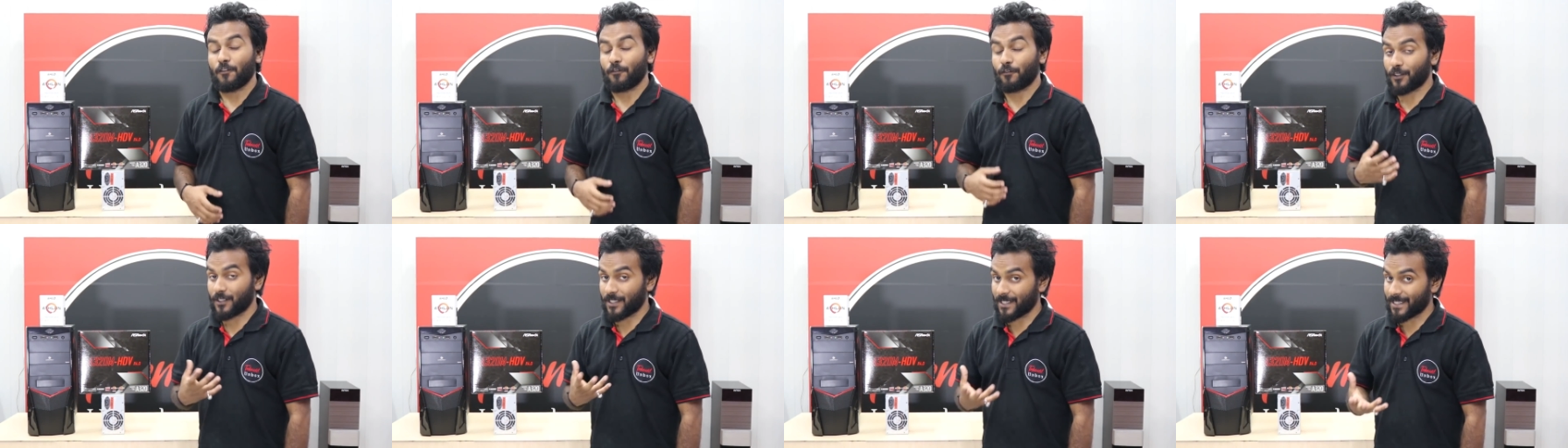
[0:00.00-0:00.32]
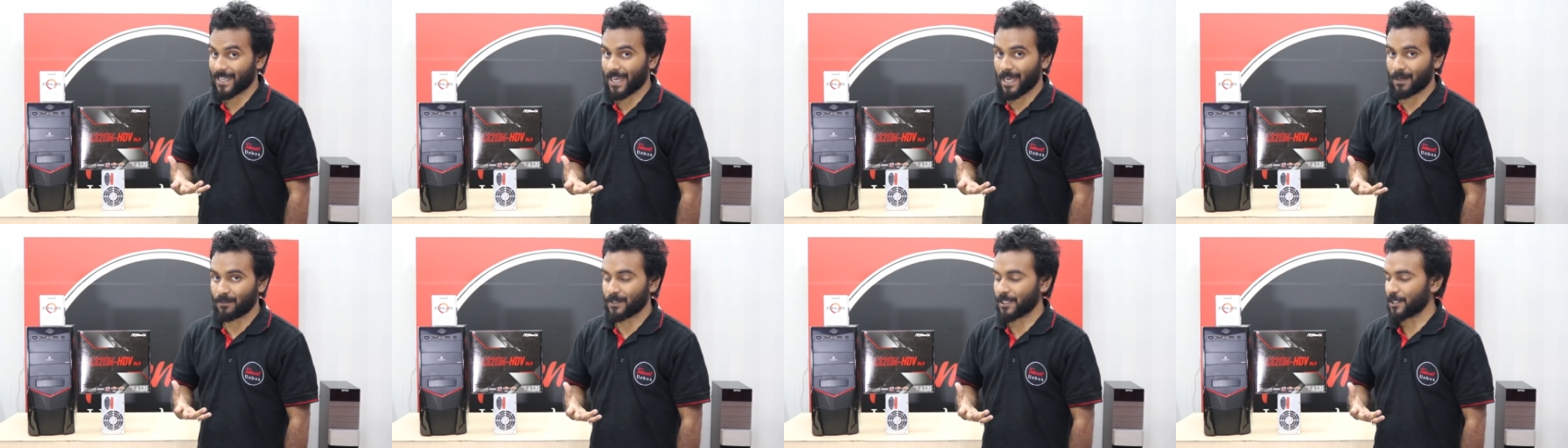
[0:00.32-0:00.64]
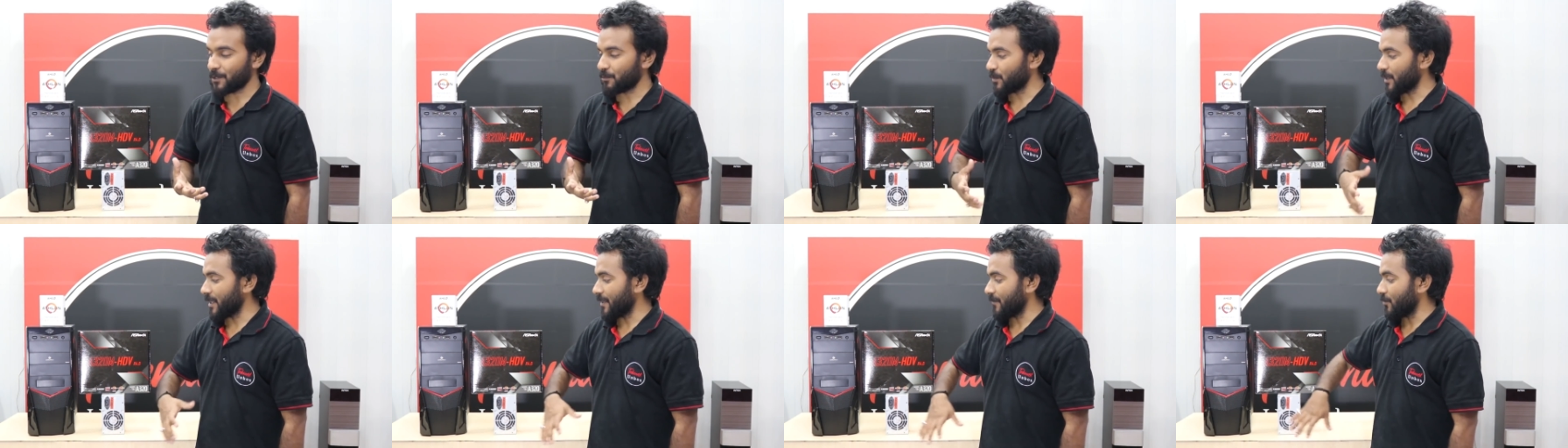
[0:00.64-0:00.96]
For the
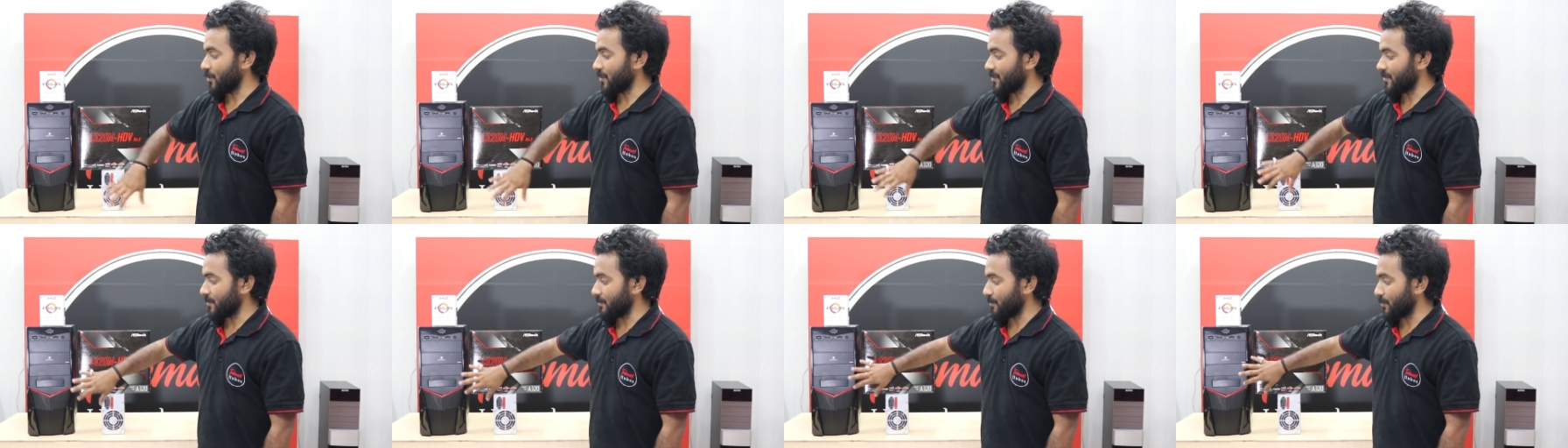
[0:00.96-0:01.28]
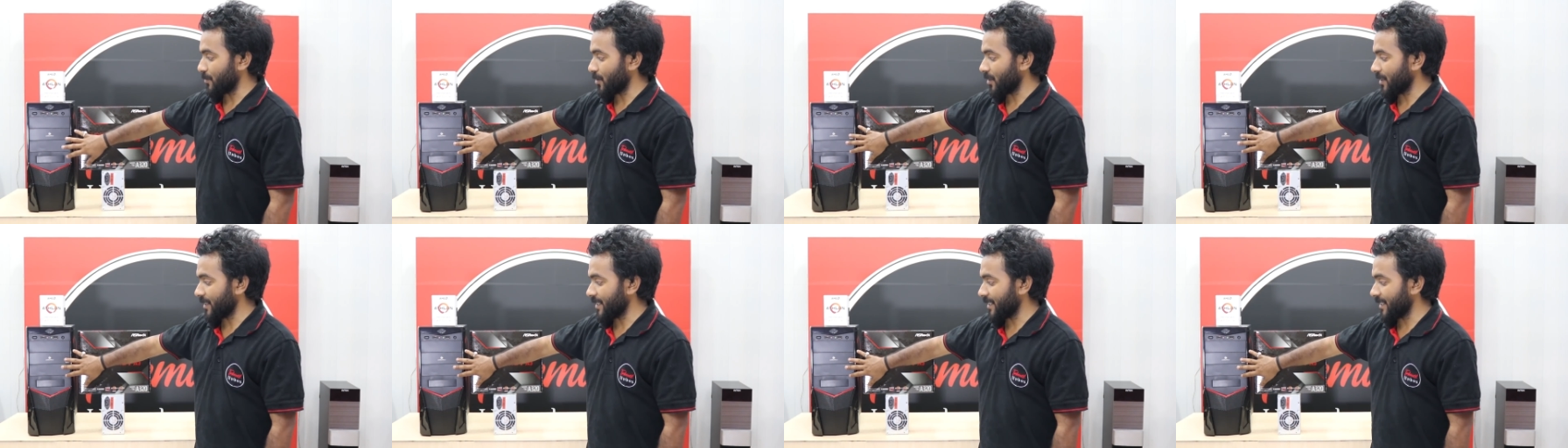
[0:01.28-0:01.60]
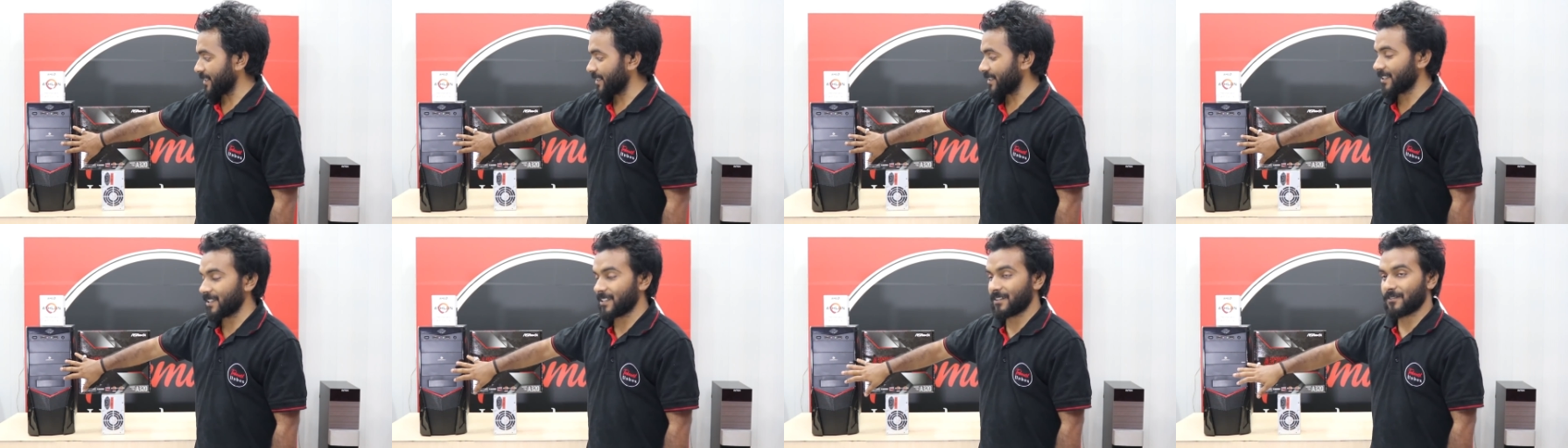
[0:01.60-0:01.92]
cabinet, we have got
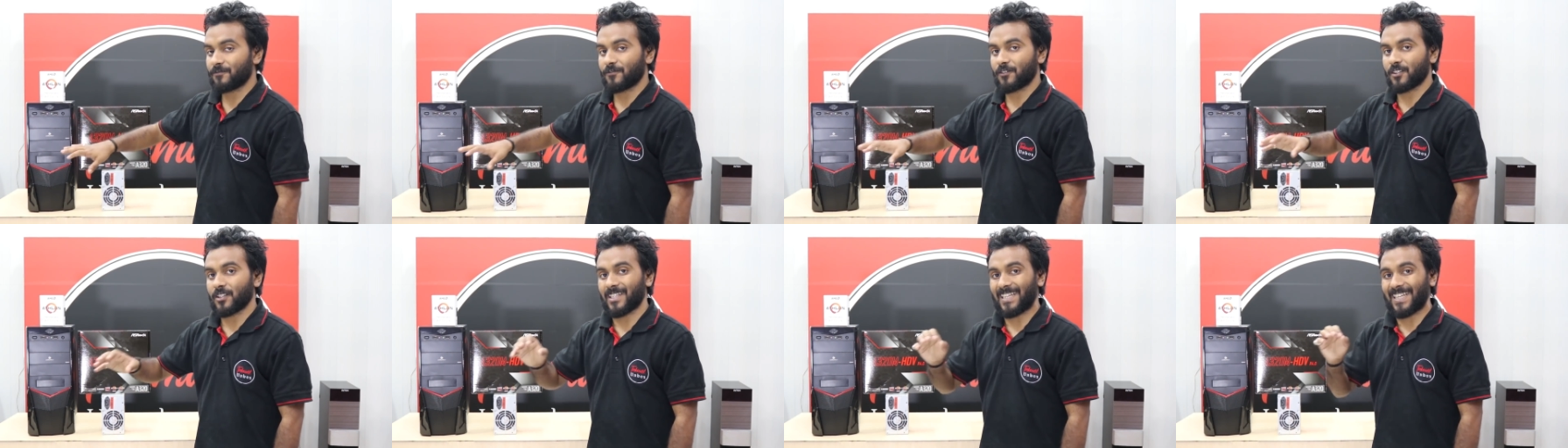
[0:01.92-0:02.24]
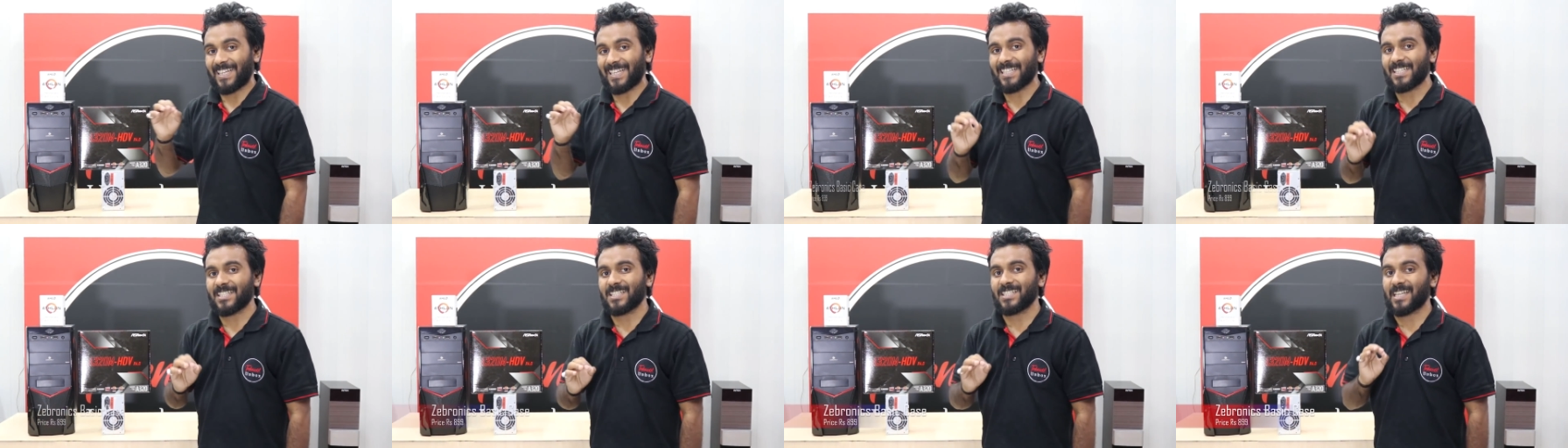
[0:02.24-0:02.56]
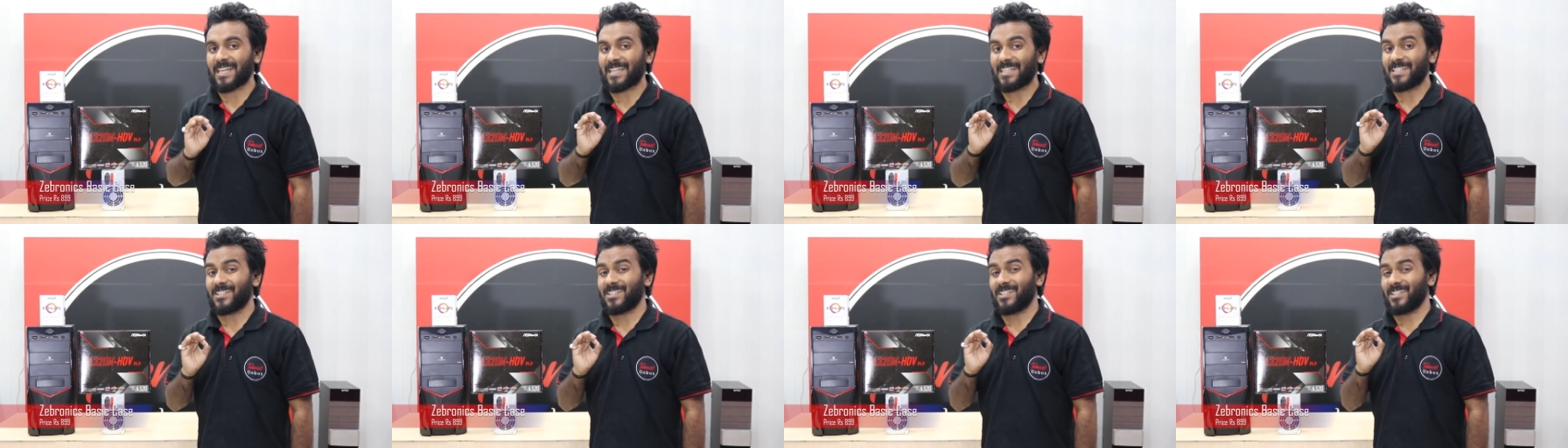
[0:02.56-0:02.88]
Zebronic here for eight
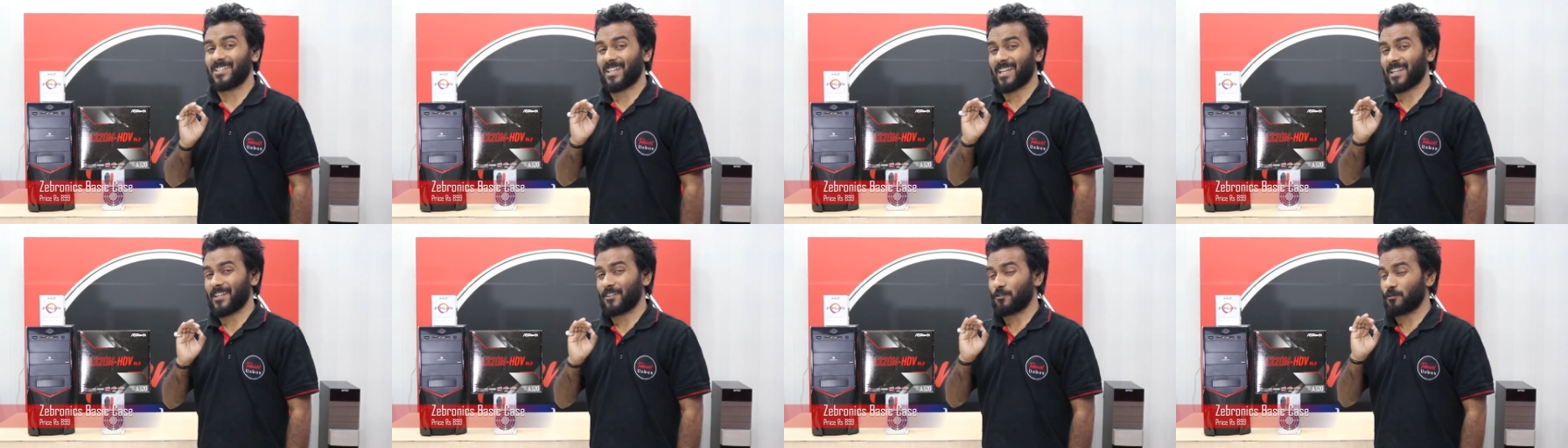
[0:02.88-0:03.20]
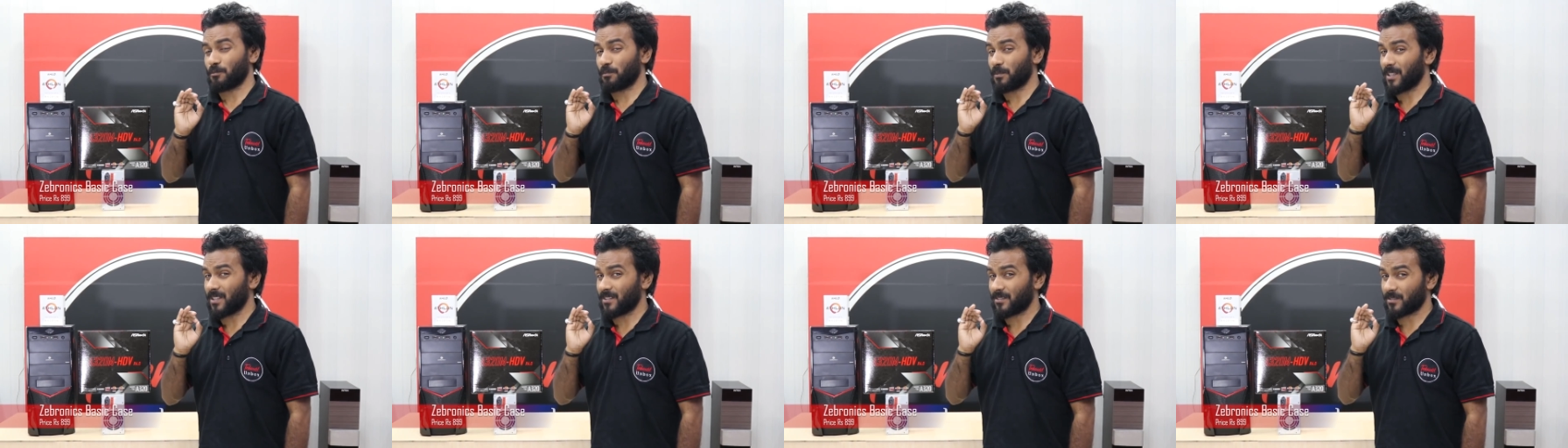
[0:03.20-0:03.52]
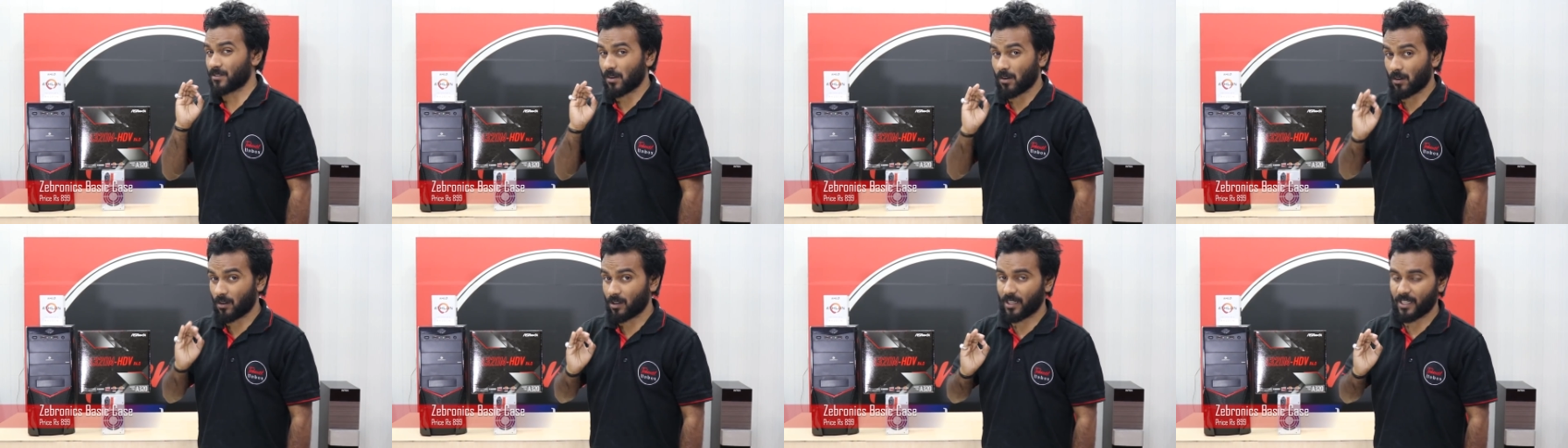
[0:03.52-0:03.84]
ninety-nine rupees
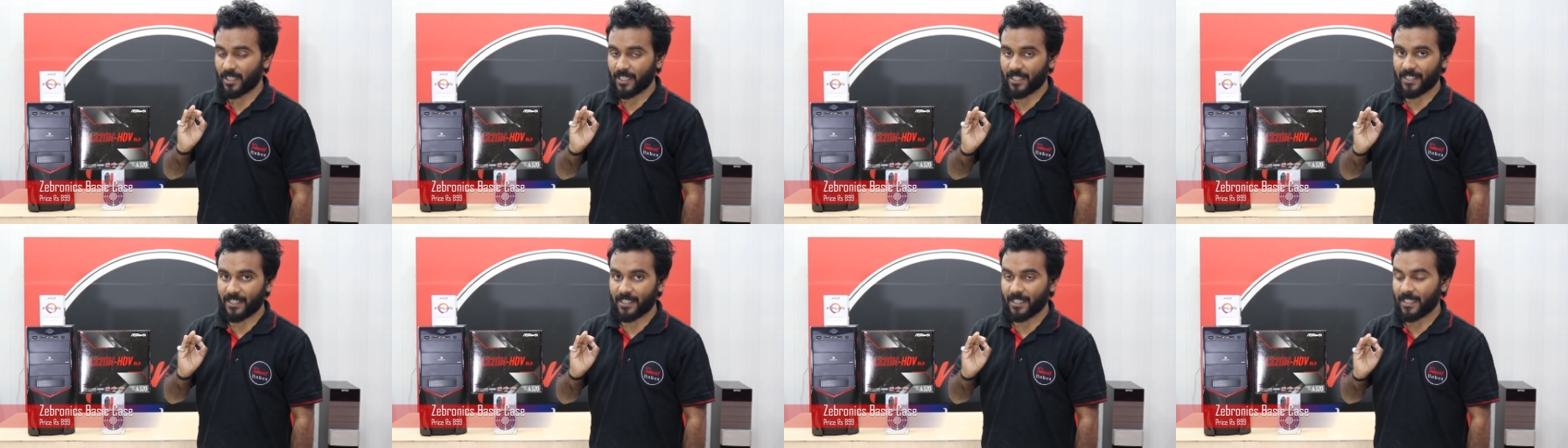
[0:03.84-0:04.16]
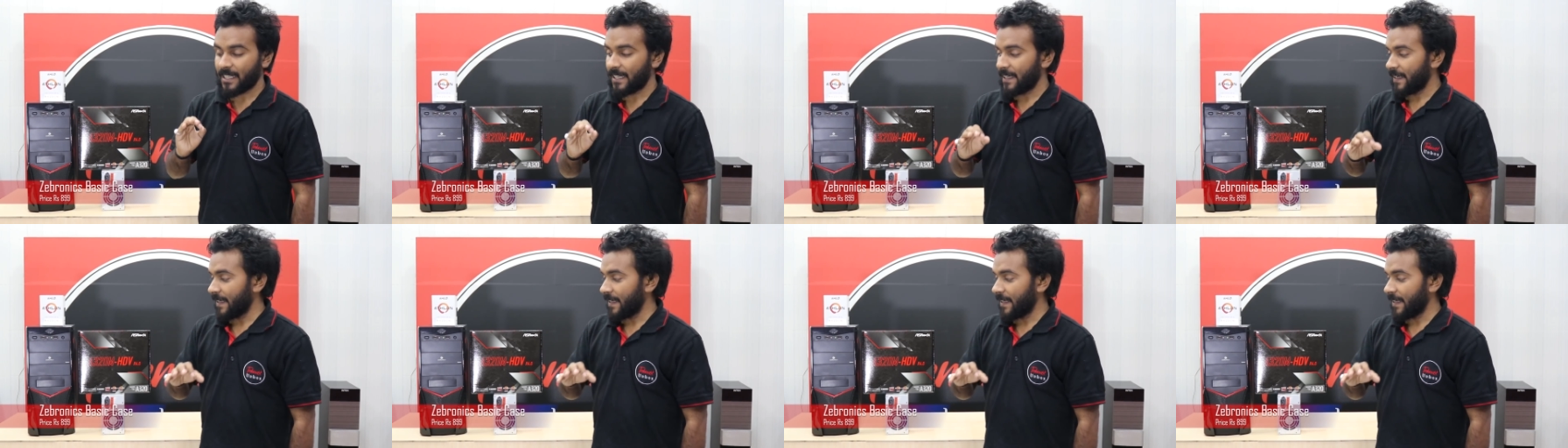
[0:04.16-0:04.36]
only,